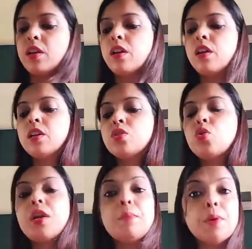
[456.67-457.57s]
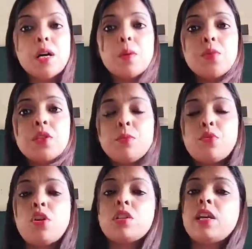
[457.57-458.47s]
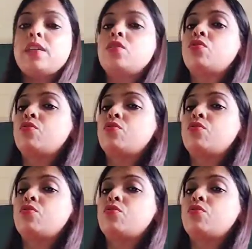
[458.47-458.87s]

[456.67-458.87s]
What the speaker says: So he burped because he has